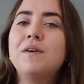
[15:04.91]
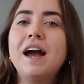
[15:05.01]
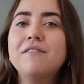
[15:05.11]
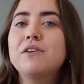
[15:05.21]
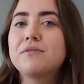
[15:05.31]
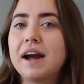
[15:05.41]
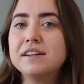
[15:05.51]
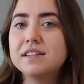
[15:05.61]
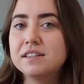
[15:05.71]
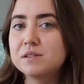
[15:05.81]
we have the
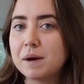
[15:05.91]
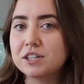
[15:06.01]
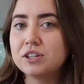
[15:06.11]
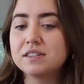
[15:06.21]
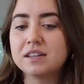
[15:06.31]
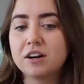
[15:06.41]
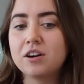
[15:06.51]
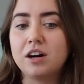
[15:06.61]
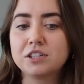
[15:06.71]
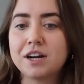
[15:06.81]
right to the inspection that's in our
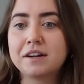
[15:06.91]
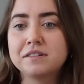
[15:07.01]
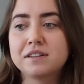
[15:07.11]
contract